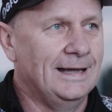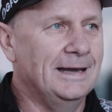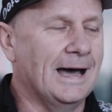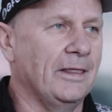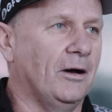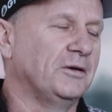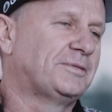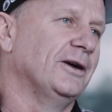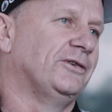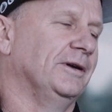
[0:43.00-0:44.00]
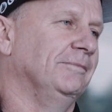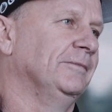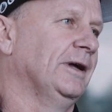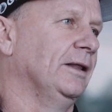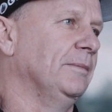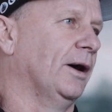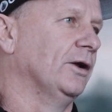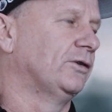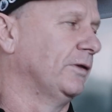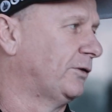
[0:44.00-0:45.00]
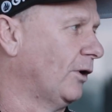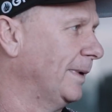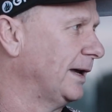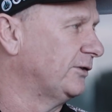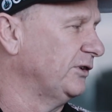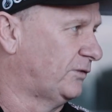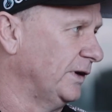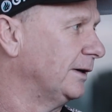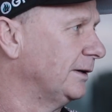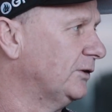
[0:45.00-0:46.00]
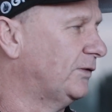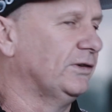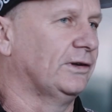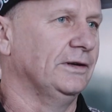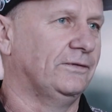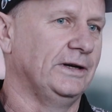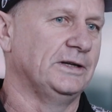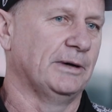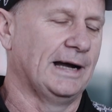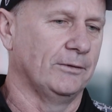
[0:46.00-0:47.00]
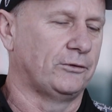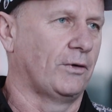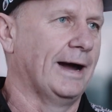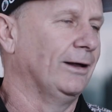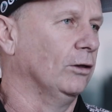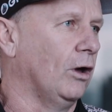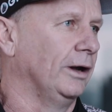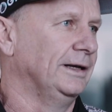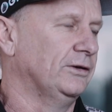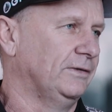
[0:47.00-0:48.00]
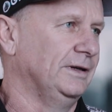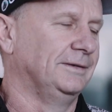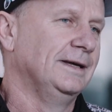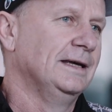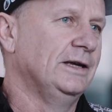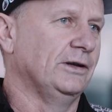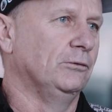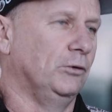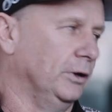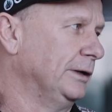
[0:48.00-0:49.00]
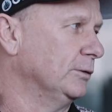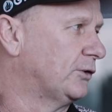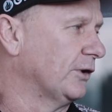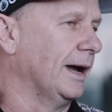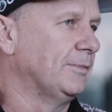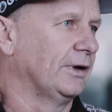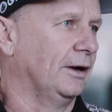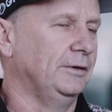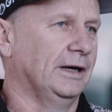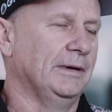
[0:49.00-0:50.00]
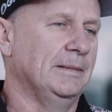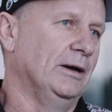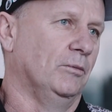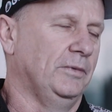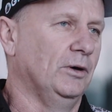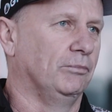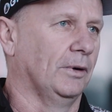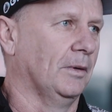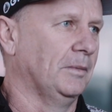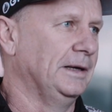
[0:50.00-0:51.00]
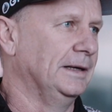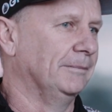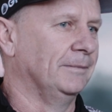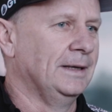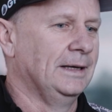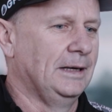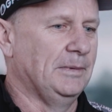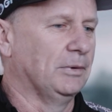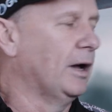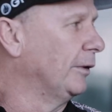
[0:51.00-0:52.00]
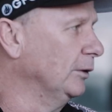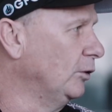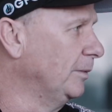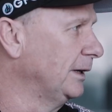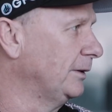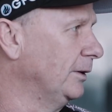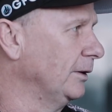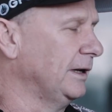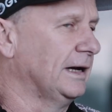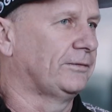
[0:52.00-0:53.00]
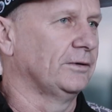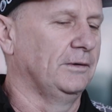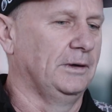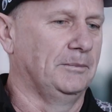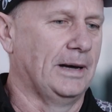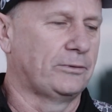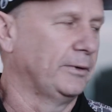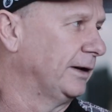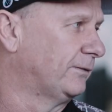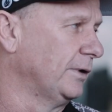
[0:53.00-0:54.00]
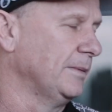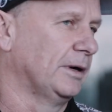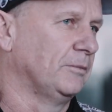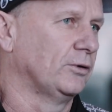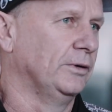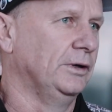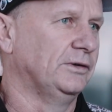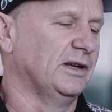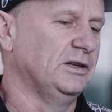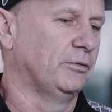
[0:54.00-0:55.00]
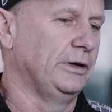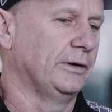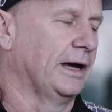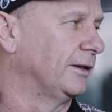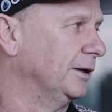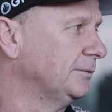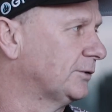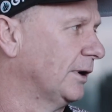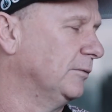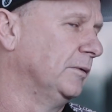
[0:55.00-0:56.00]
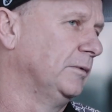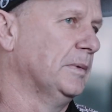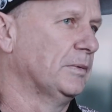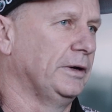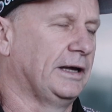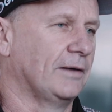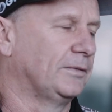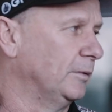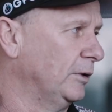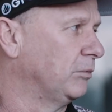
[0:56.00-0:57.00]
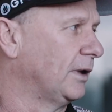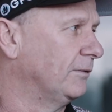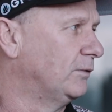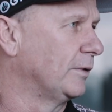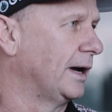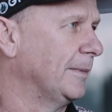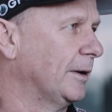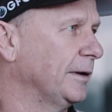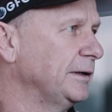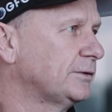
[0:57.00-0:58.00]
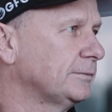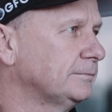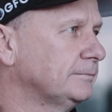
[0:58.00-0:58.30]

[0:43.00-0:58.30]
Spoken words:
No, I suppose the only bonus of the timeout is he's fit. He's physically fit. He's been able to train a lot, and he's in really good shape. So, you know, he'll probably be... he'll be blowing a little bit early after a month without footy, but I'm sure he's a pretty good athlete, so we'll be pretty comfortable. He'll play a full game, no worries.